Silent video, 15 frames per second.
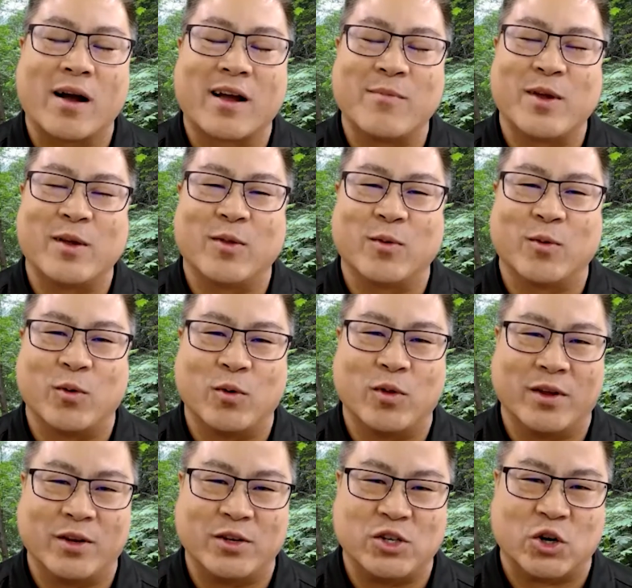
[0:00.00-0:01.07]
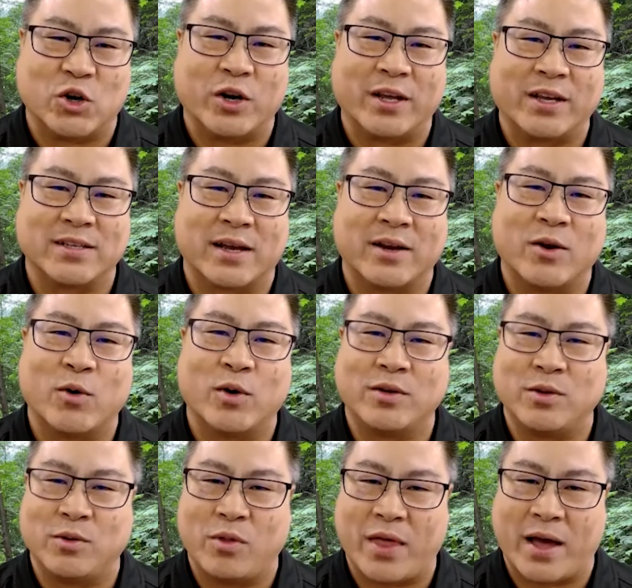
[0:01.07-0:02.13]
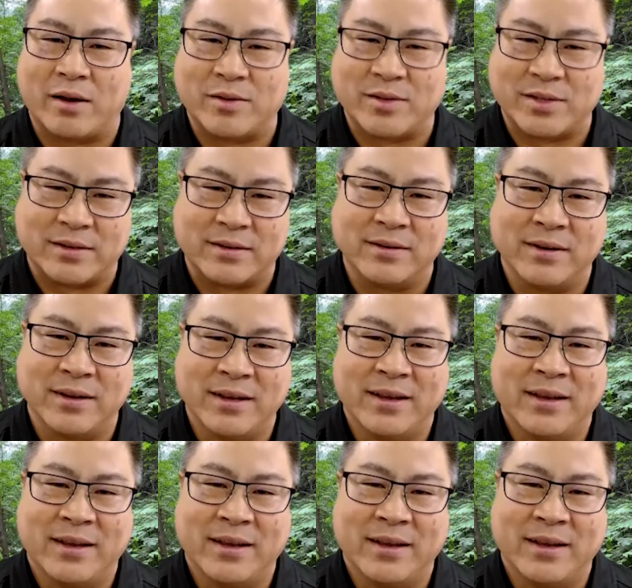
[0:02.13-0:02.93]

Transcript: me through the journey, because I know in 2000